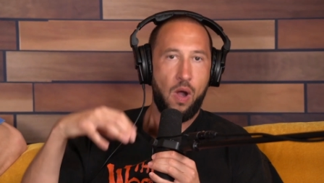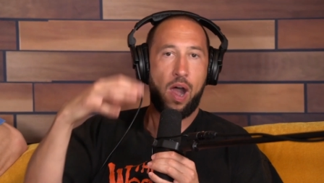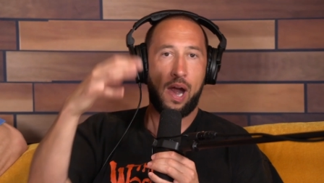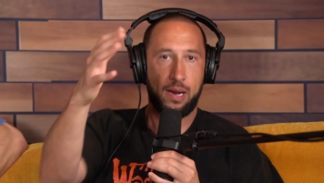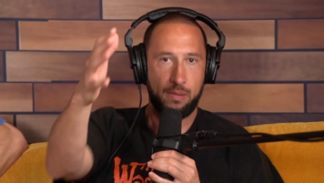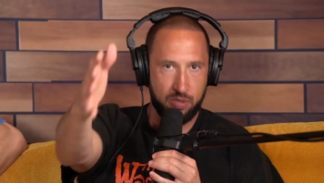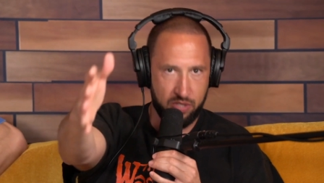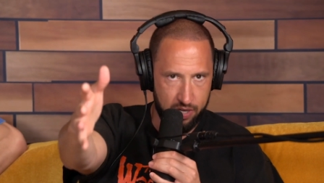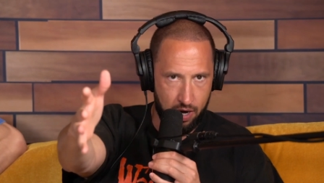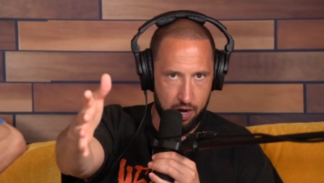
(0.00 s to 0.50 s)

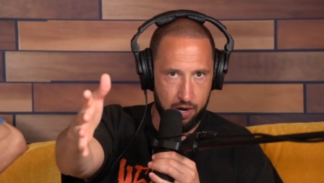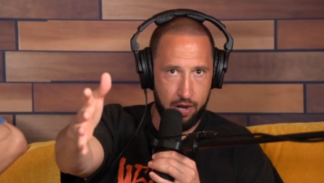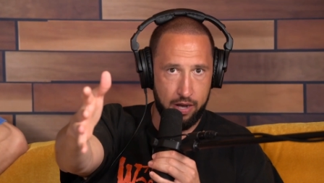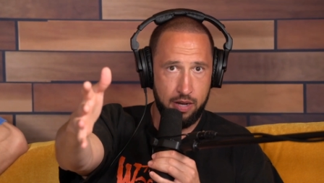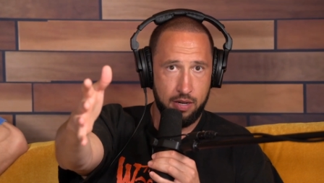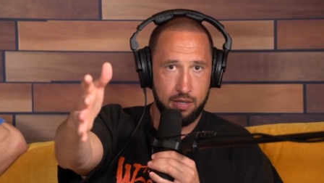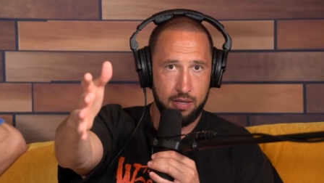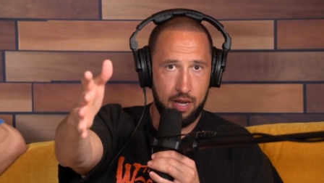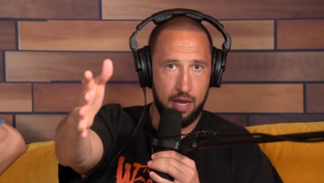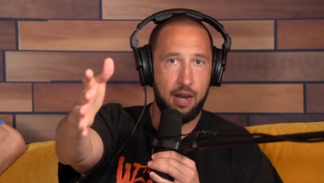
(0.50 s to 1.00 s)
I'm
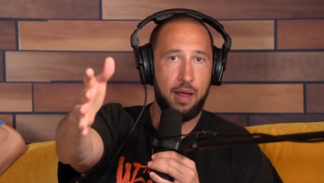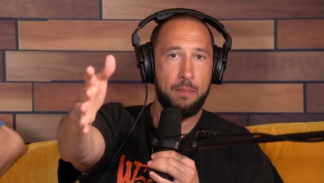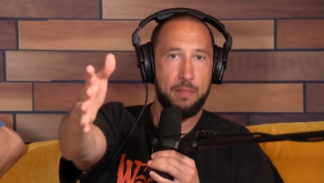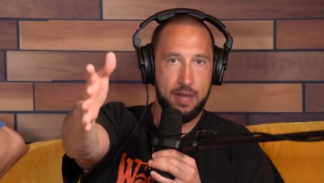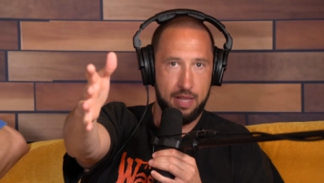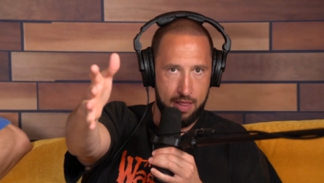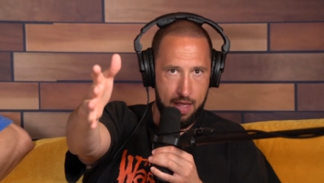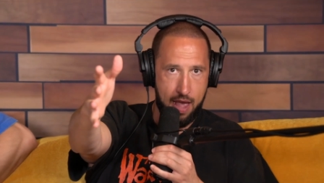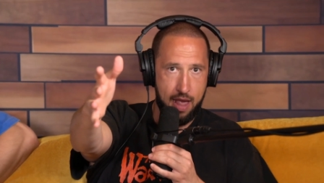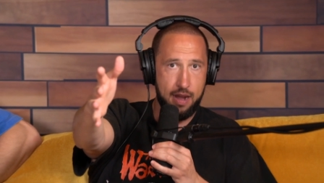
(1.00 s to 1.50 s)
sorry, and I
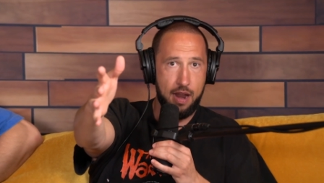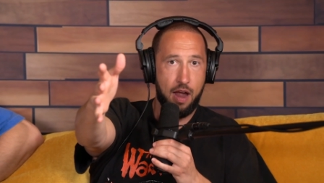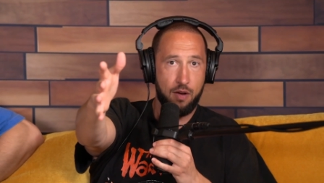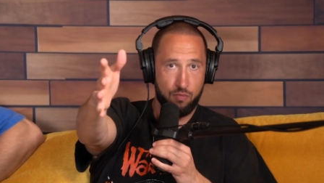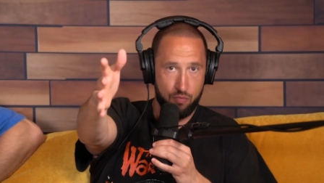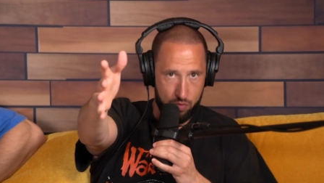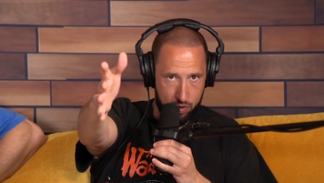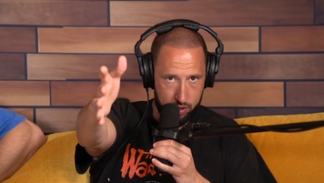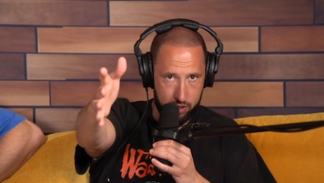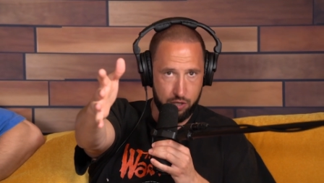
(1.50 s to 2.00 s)
mean that. I
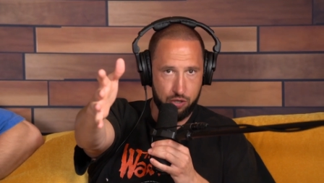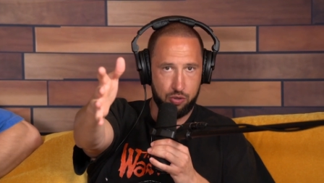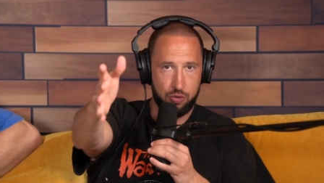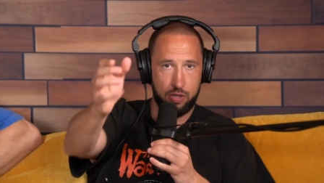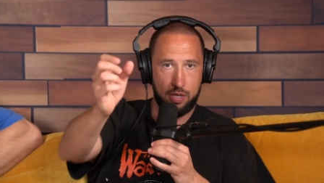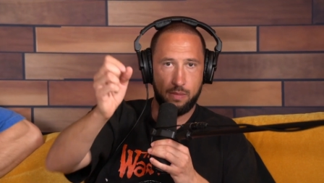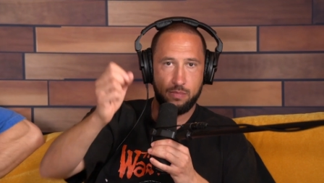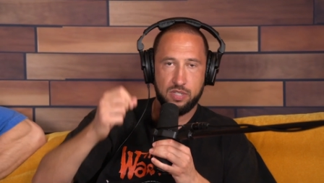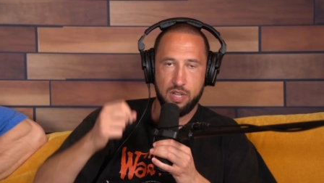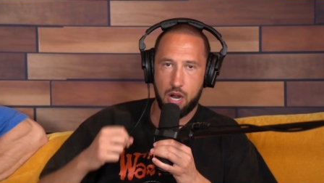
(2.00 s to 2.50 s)
really
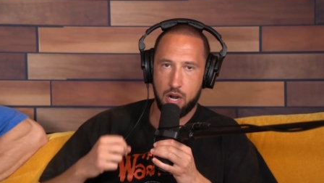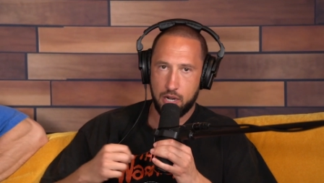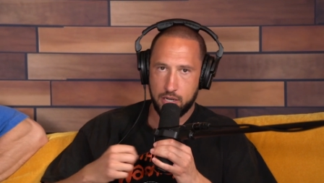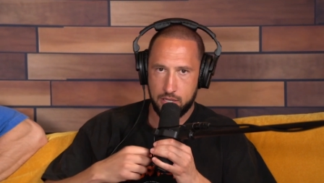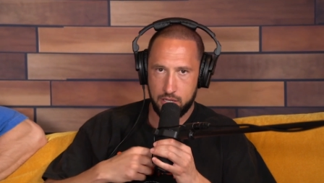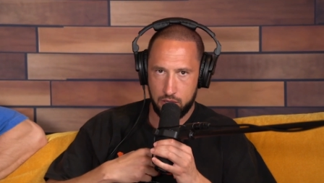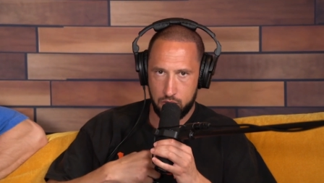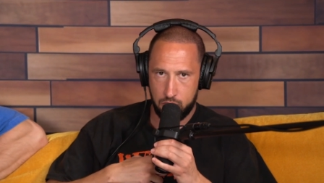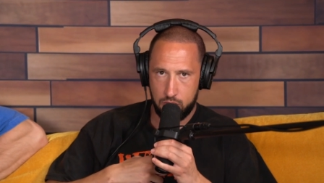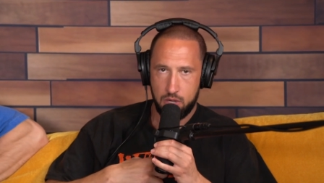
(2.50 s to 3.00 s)
truly am sorry
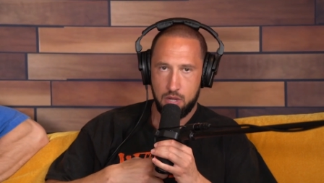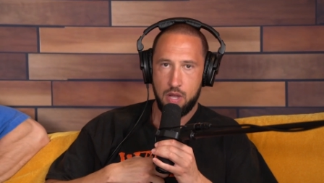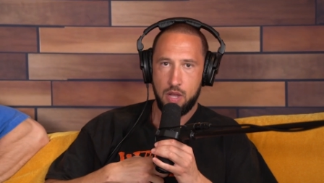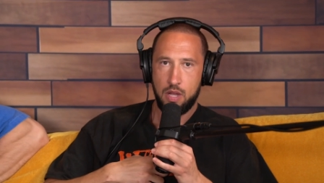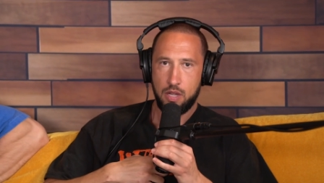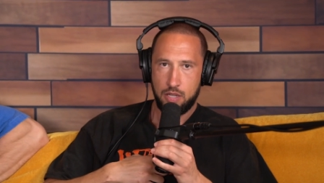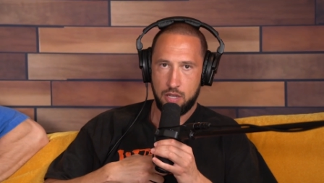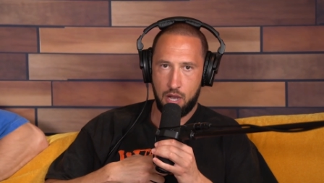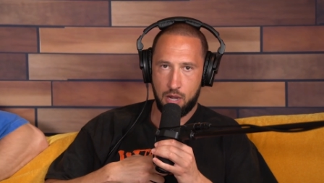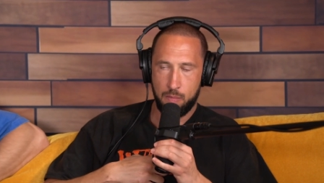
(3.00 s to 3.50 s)
to you,
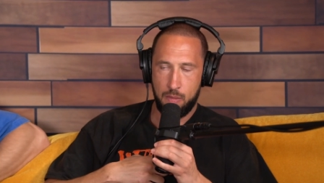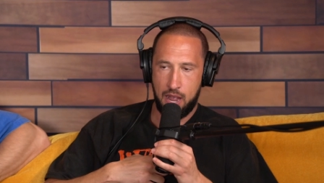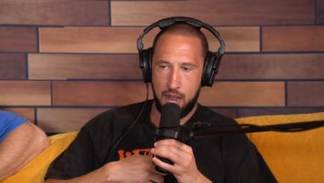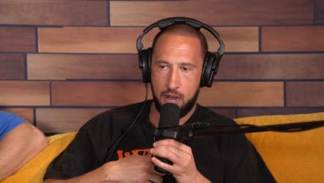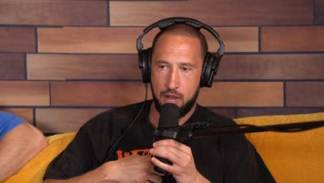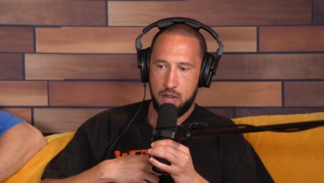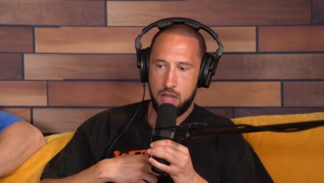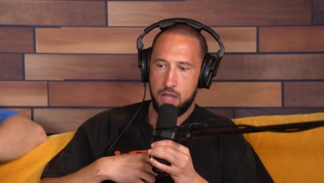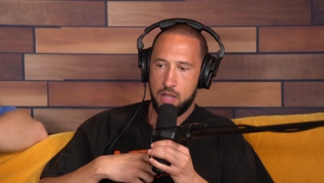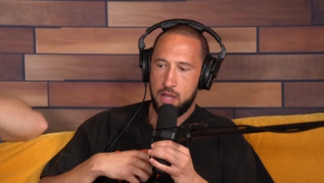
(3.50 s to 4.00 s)
young
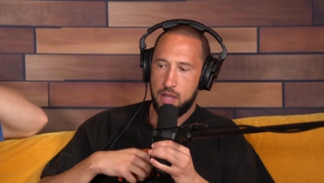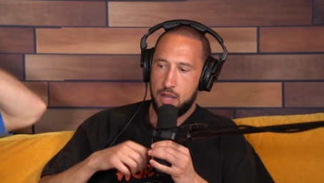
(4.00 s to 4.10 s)
man.